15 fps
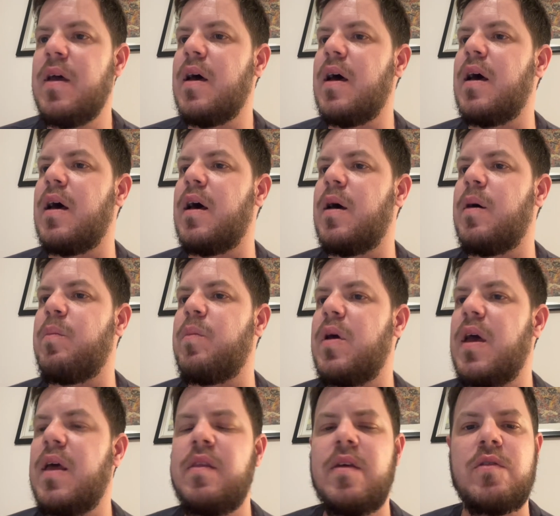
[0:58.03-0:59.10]
and
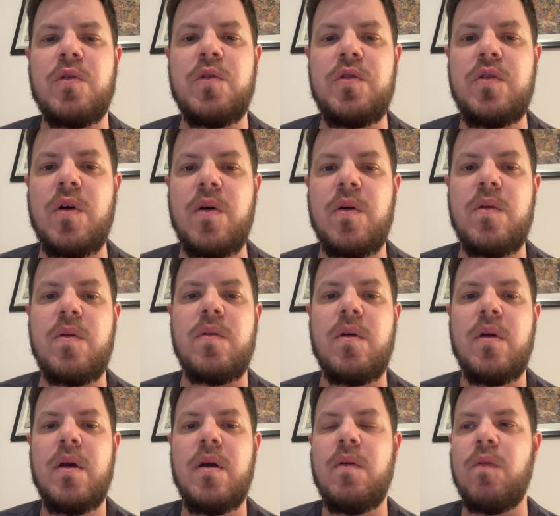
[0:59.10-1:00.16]
there's also
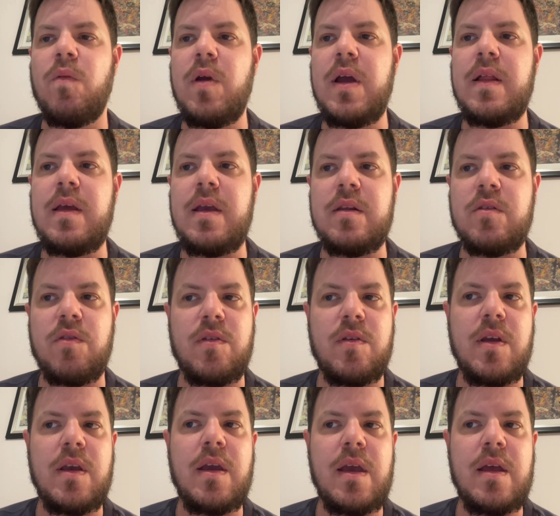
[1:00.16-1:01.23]
really
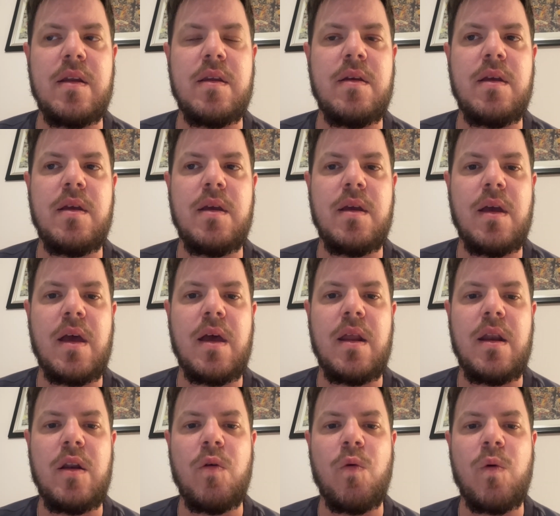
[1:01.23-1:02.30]
interesting indie
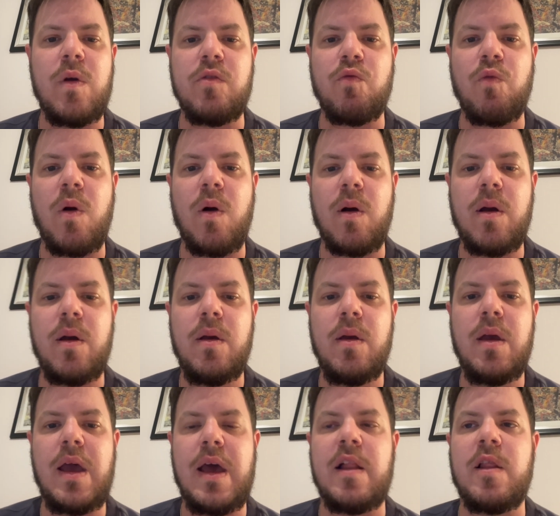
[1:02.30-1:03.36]
and noise rock
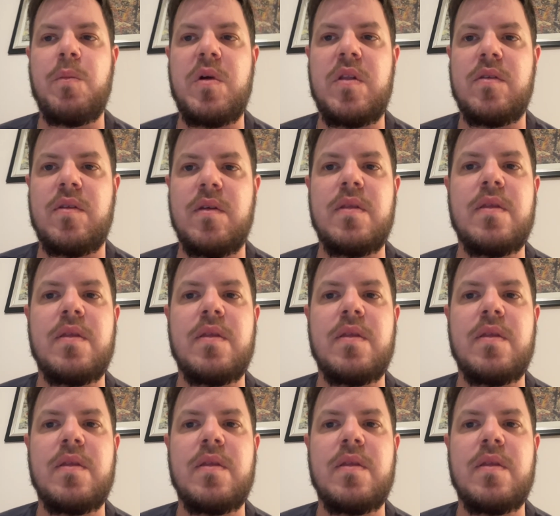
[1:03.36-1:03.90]
elements in